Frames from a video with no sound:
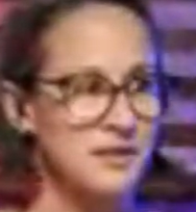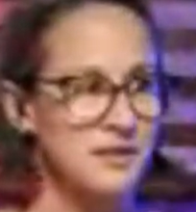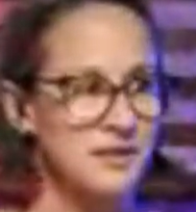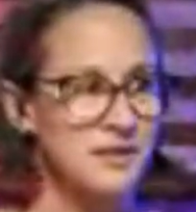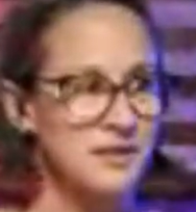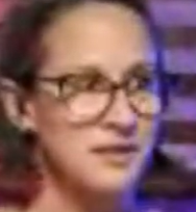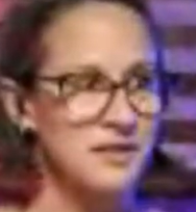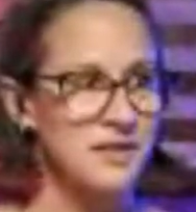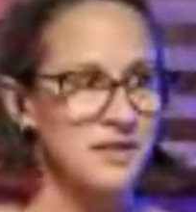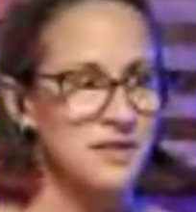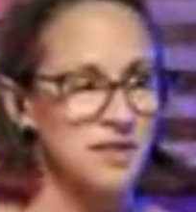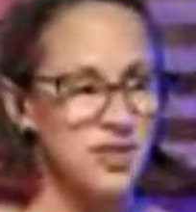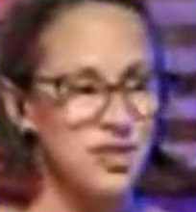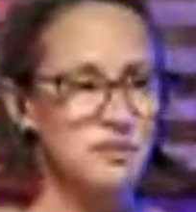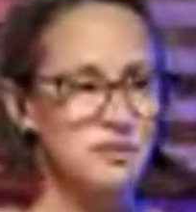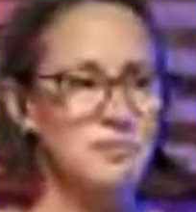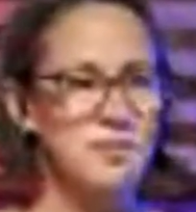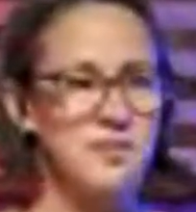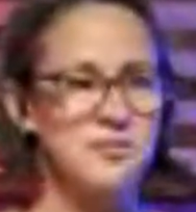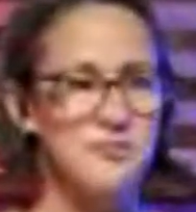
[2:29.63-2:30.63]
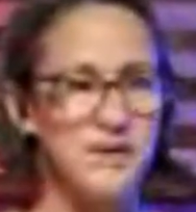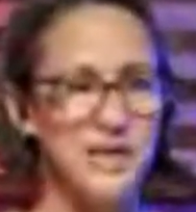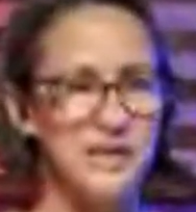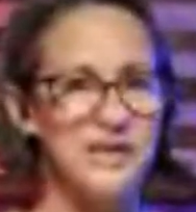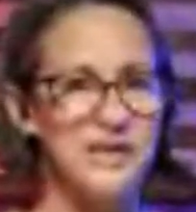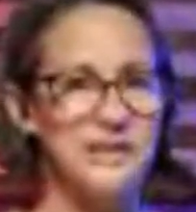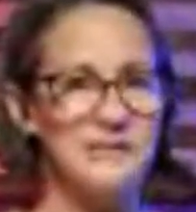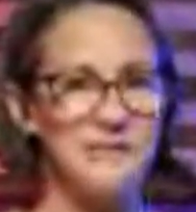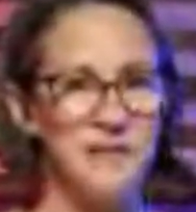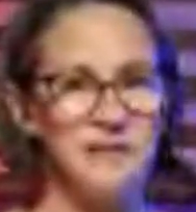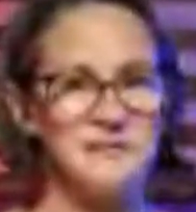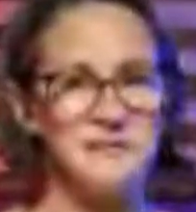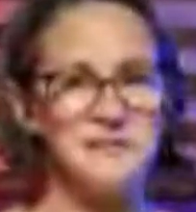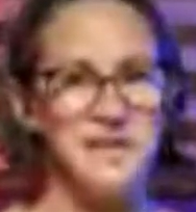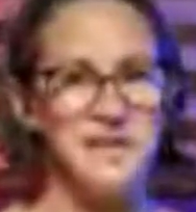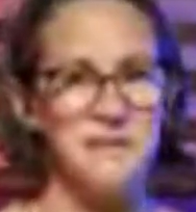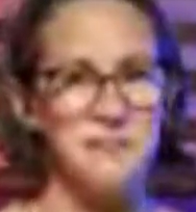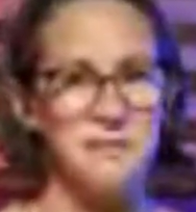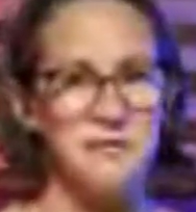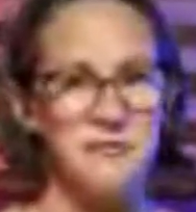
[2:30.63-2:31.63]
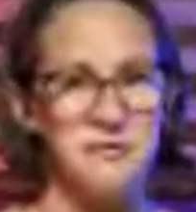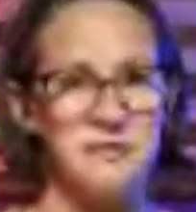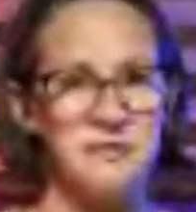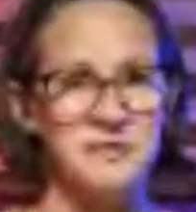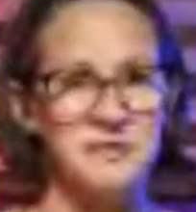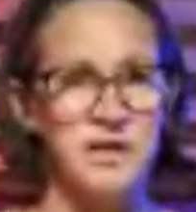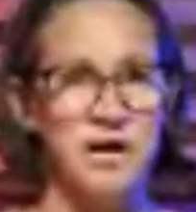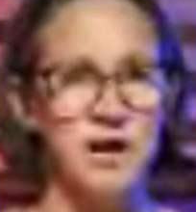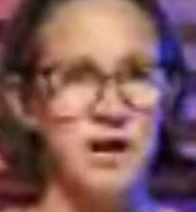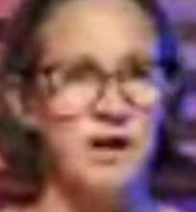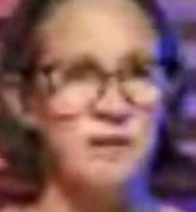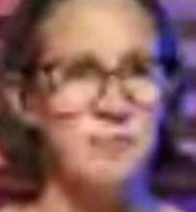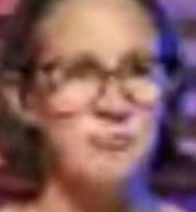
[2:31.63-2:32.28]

It should be a Viking last name if it's not.